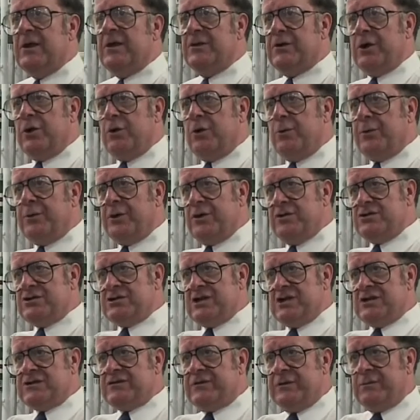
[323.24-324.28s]
the whole
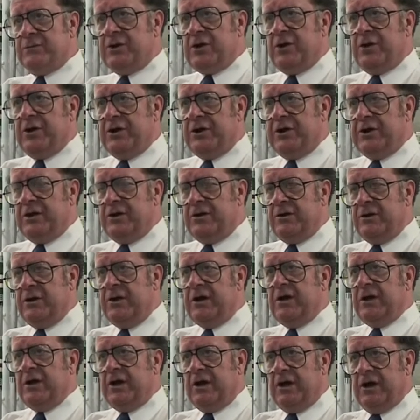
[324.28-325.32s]
process from going in
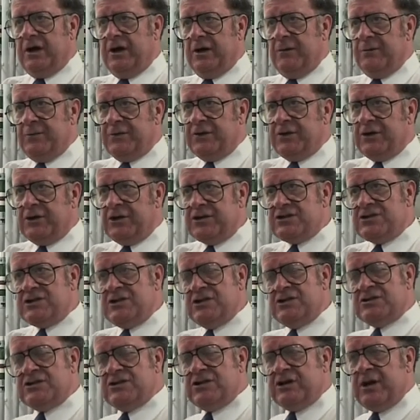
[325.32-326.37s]
um, dirty
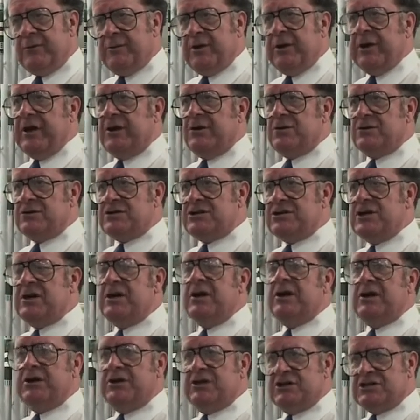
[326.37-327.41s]
to coming out
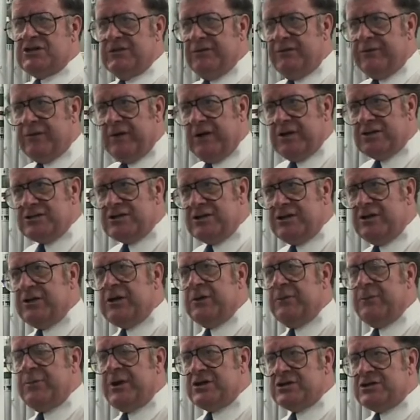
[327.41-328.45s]
disinfected
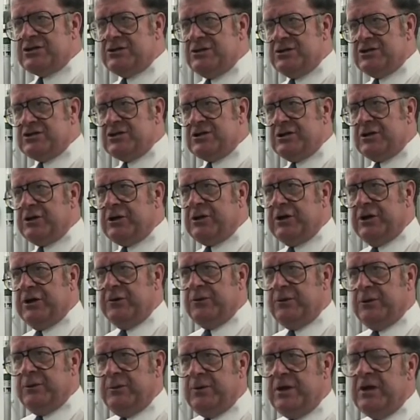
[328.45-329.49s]
and passed through into the clean
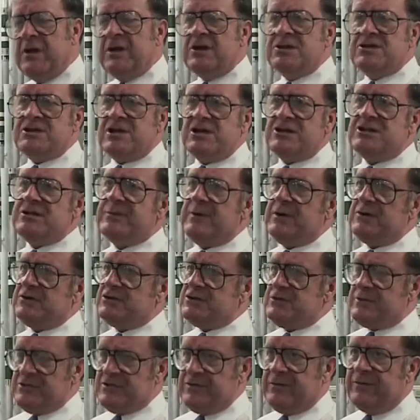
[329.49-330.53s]
room takes about
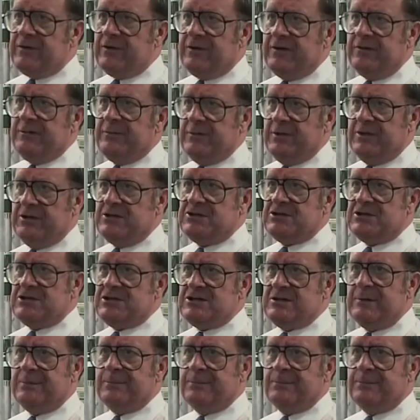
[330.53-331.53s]
25 minutes.